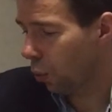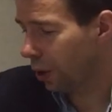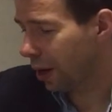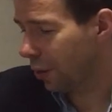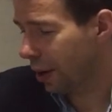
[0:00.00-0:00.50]

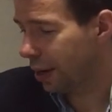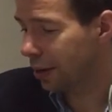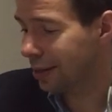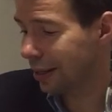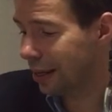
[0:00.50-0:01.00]
what did I write
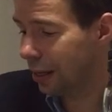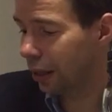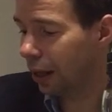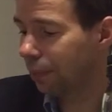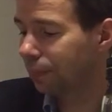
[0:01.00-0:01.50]
here?
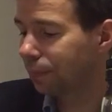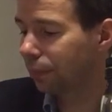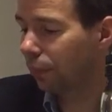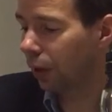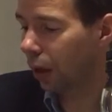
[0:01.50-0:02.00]
Tequila,
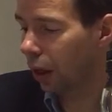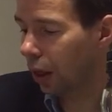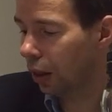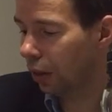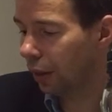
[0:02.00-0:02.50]

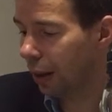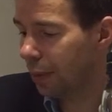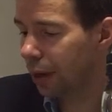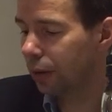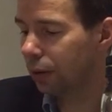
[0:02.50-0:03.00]

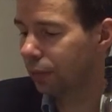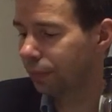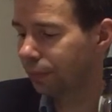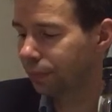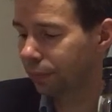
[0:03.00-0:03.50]
lemon.
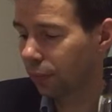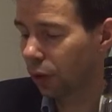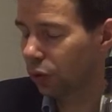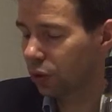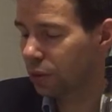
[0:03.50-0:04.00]

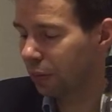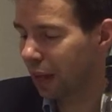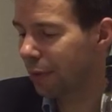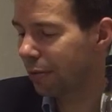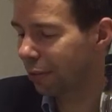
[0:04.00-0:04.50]
So some
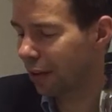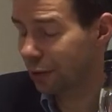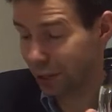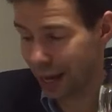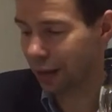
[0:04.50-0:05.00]
lemon
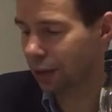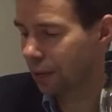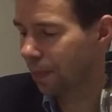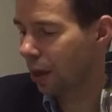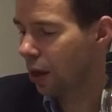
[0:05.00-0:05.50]
flavors,
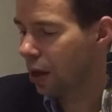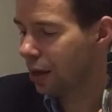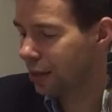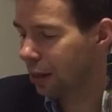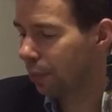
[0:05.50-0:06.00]
yes.
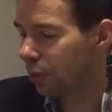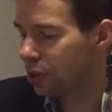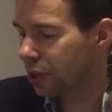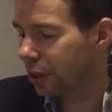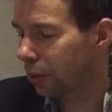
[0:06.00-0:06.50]
Simple
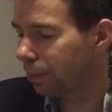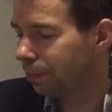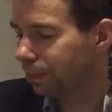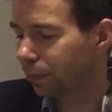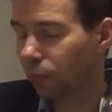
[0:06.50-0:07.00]
syrup
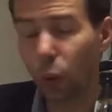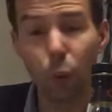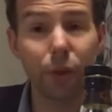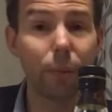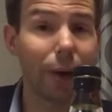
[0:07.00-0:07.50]

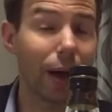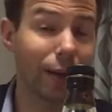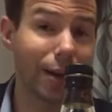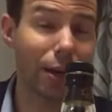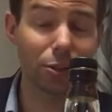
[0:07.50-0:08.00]
with a,
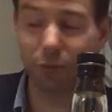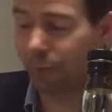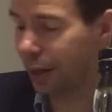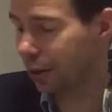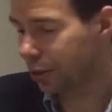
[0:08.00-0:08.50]
a dash of
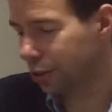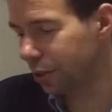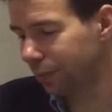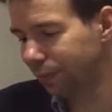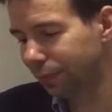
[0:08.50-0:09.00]

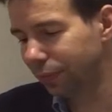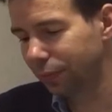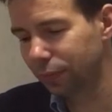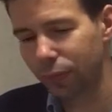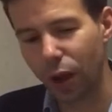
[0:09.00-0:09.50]
bitters.
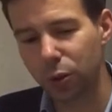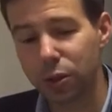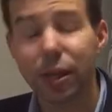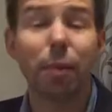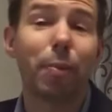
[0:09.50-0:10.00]
I
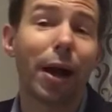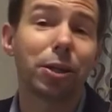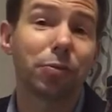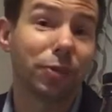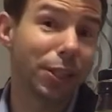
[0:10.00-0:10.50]
was gonna say a
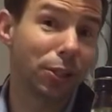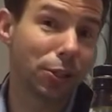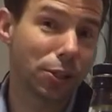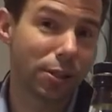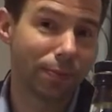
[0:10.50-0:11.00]
bash of
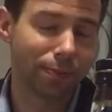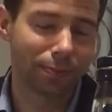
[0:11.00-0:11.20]
ditters.